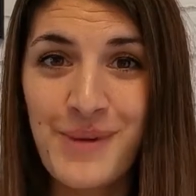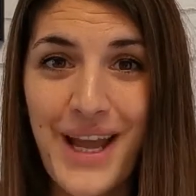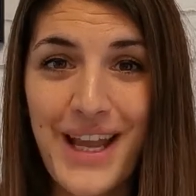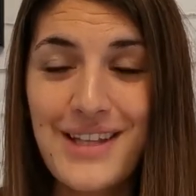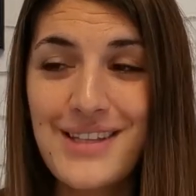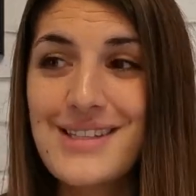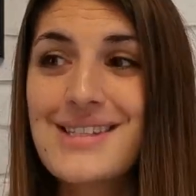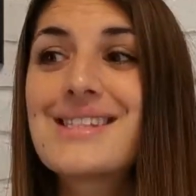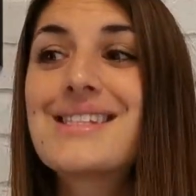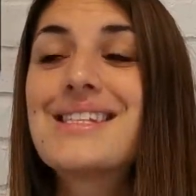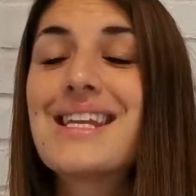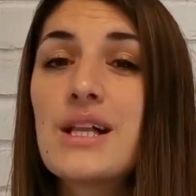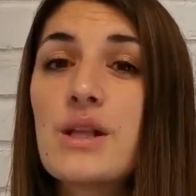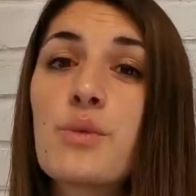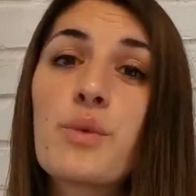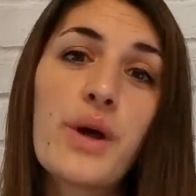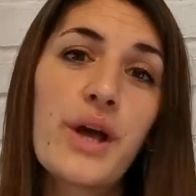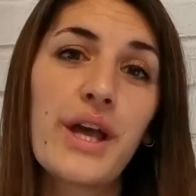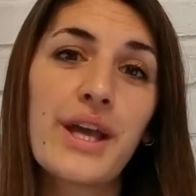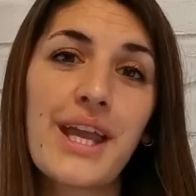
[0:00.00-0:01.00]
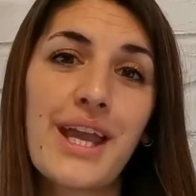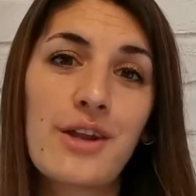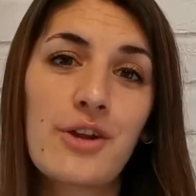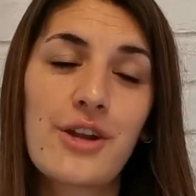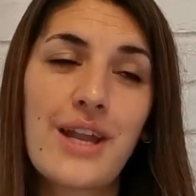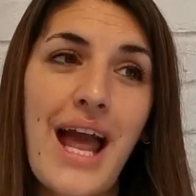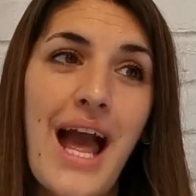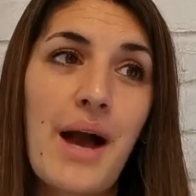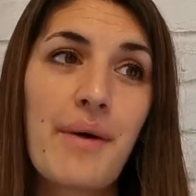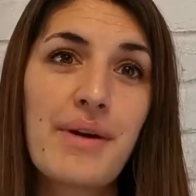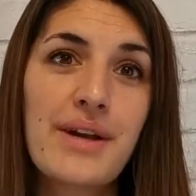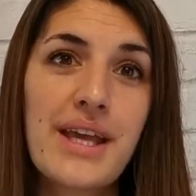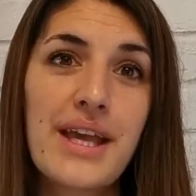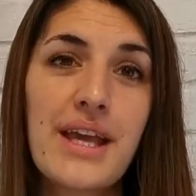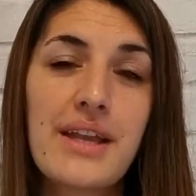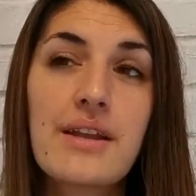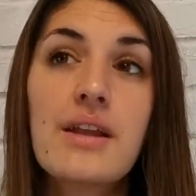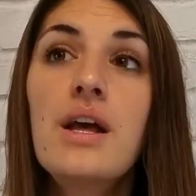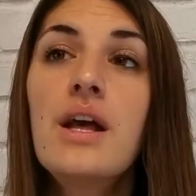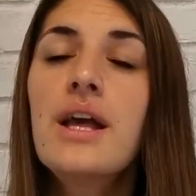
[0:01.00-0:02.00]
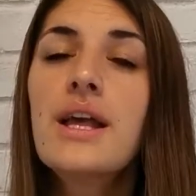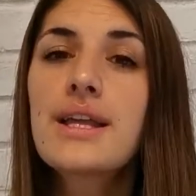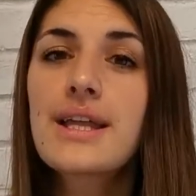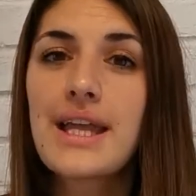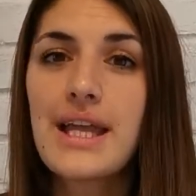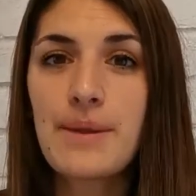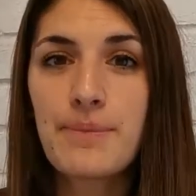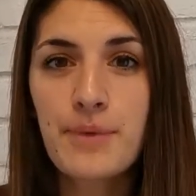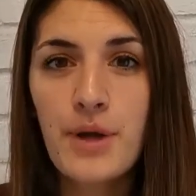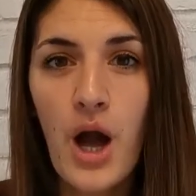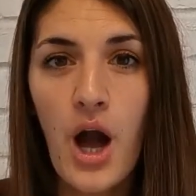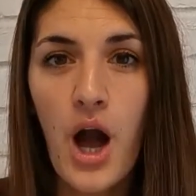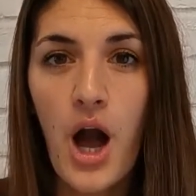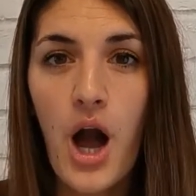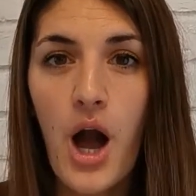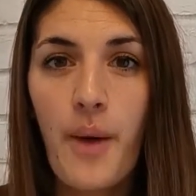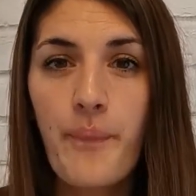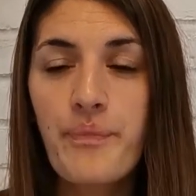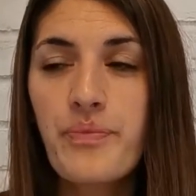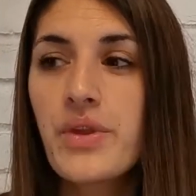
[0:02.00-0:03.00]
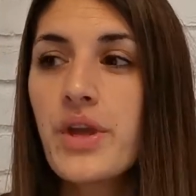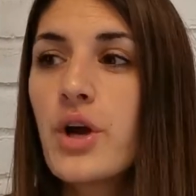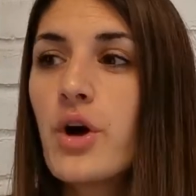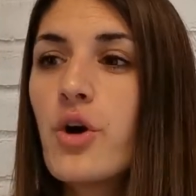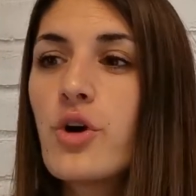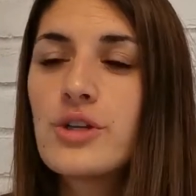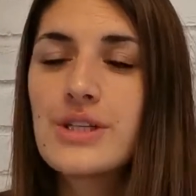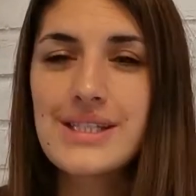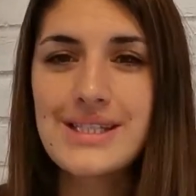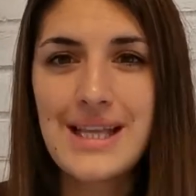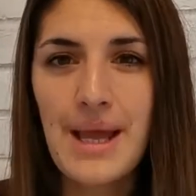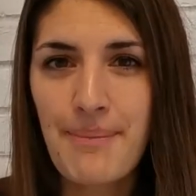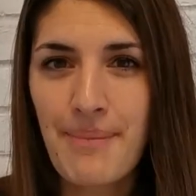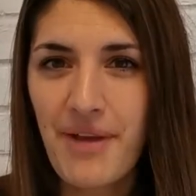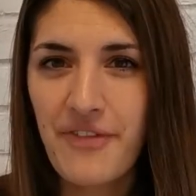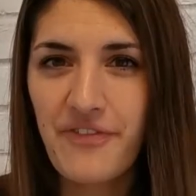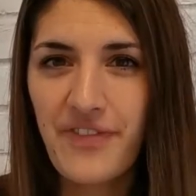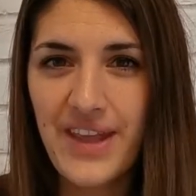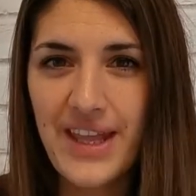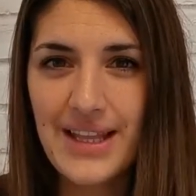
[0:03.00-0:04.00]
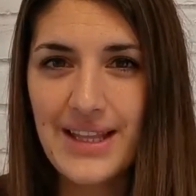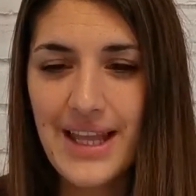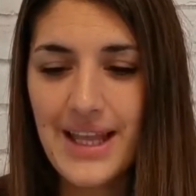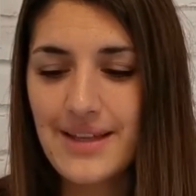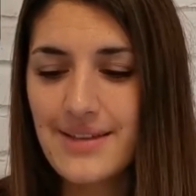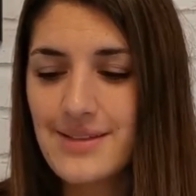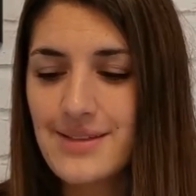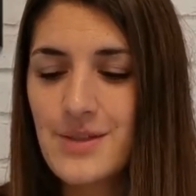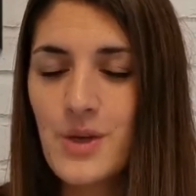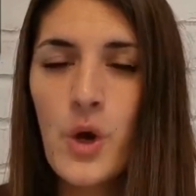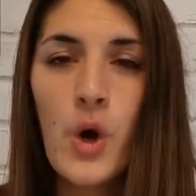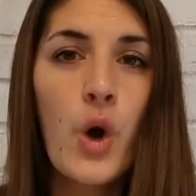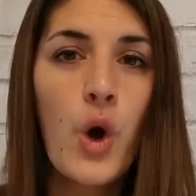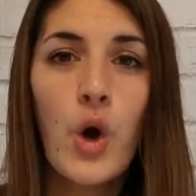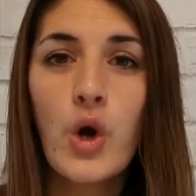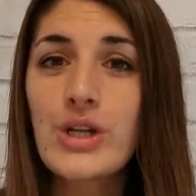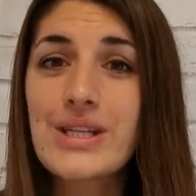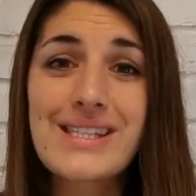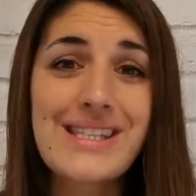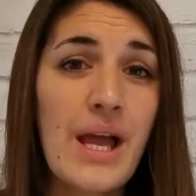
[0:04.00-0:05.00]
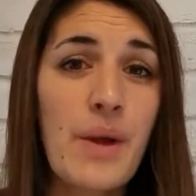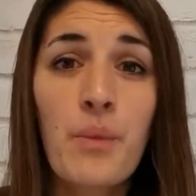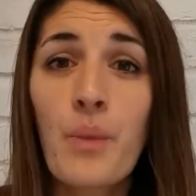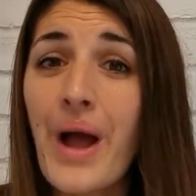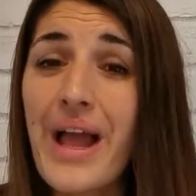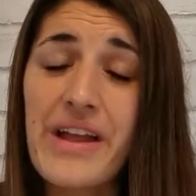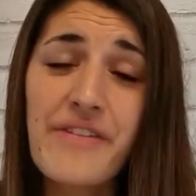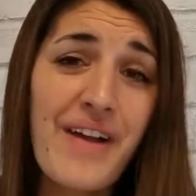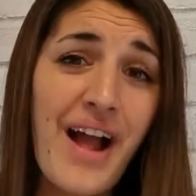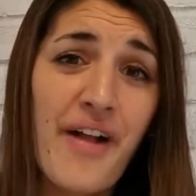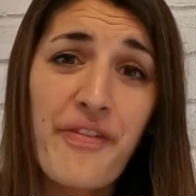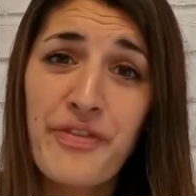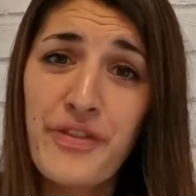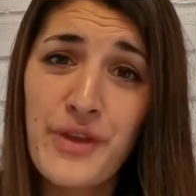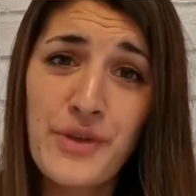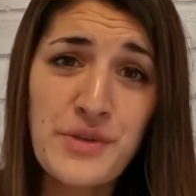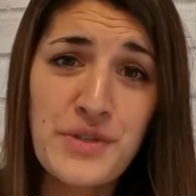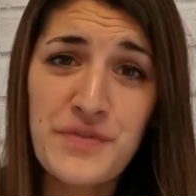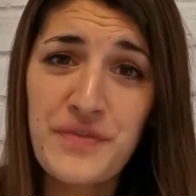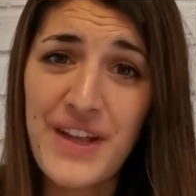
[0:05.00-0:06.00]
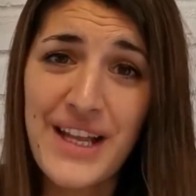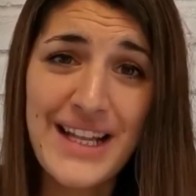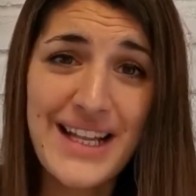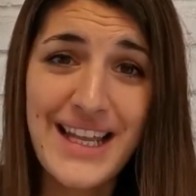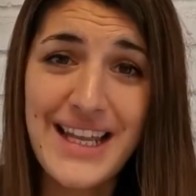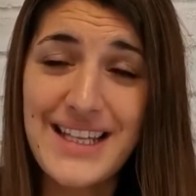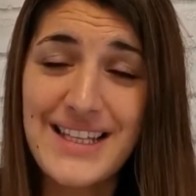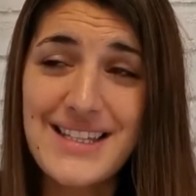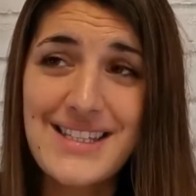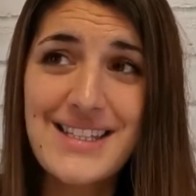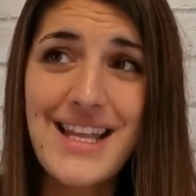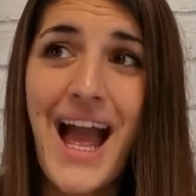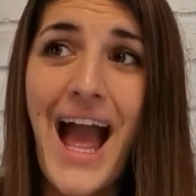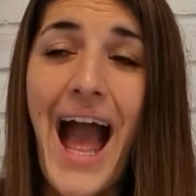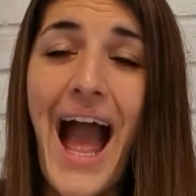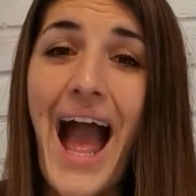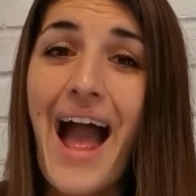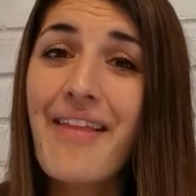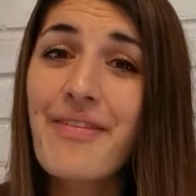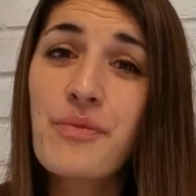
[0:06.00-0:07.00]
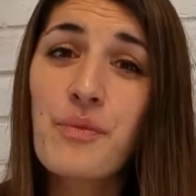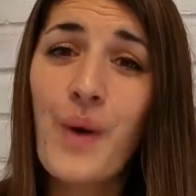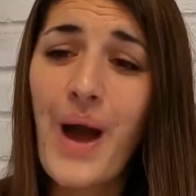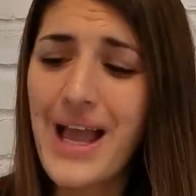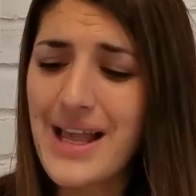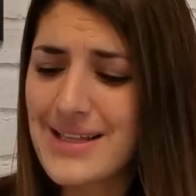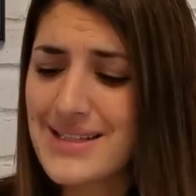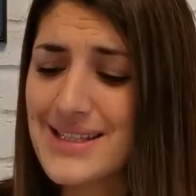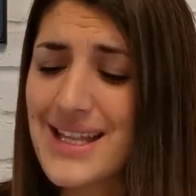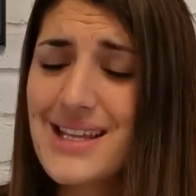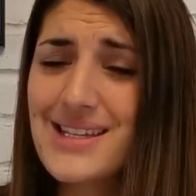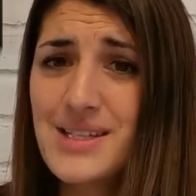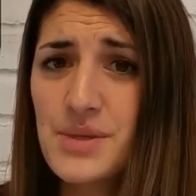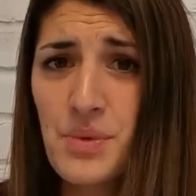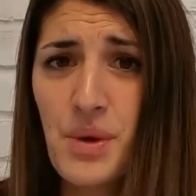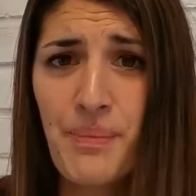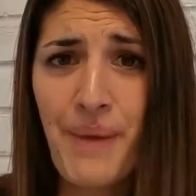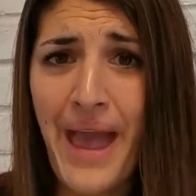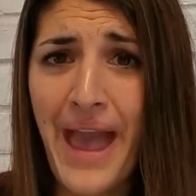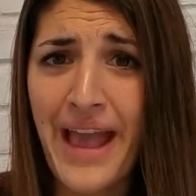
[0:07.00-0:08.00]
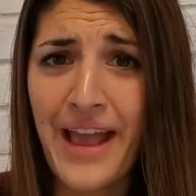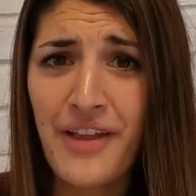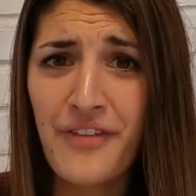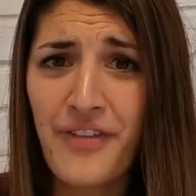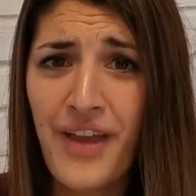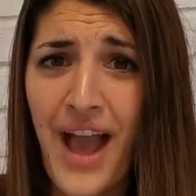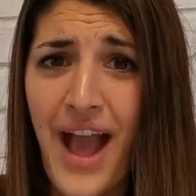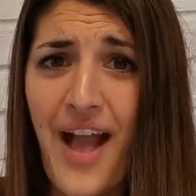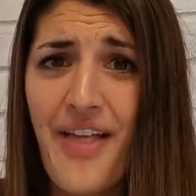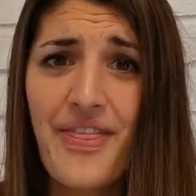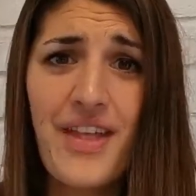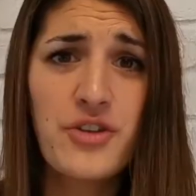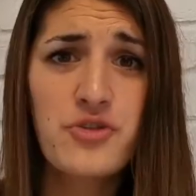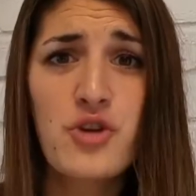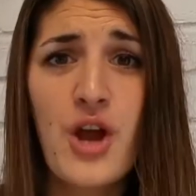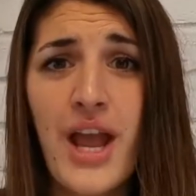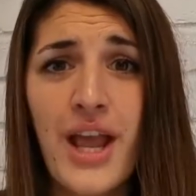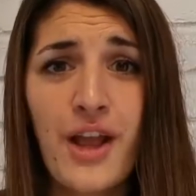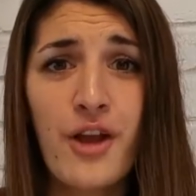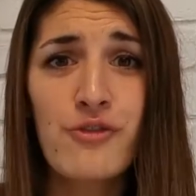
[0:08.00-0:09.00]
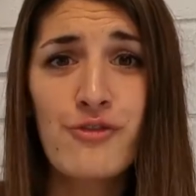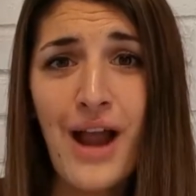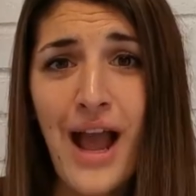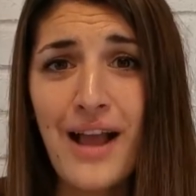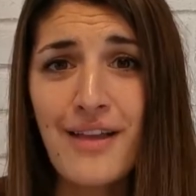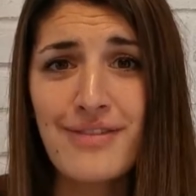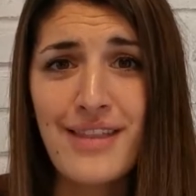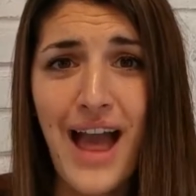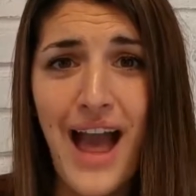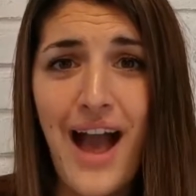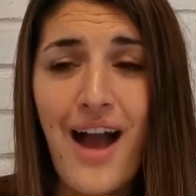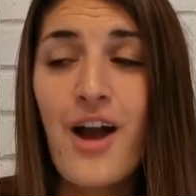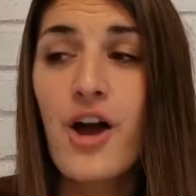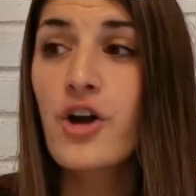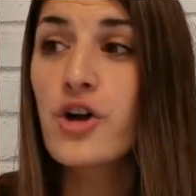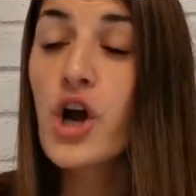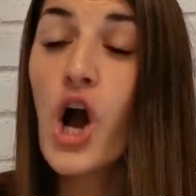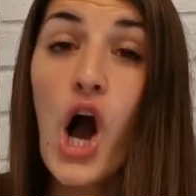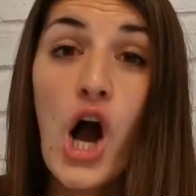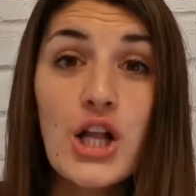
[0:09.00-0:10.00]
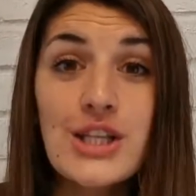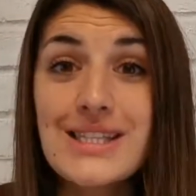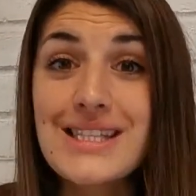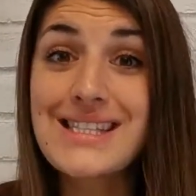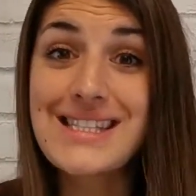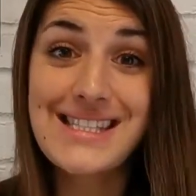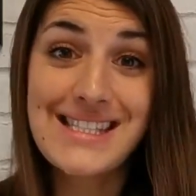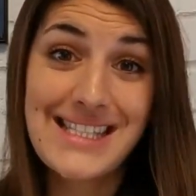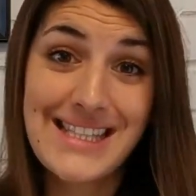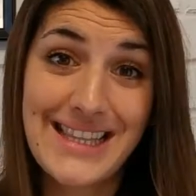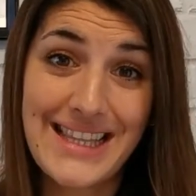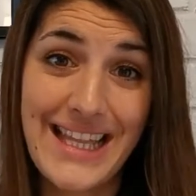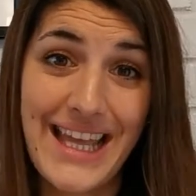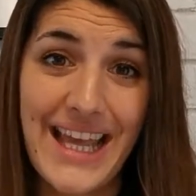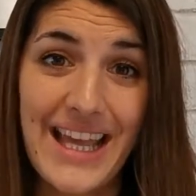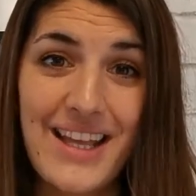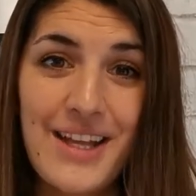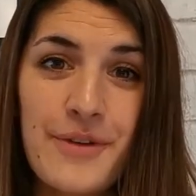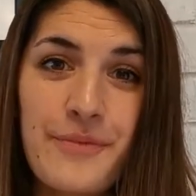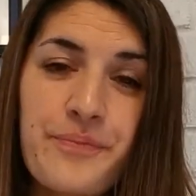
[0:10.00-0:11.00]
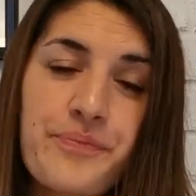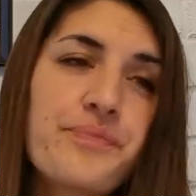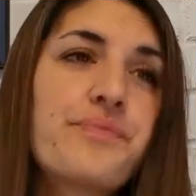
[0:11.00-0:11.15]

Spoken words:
brain, still working on how I can keep calm, understand my feelings, understand why I've had those feelings and why it's led to a behaviour, and then try and correct that constantly.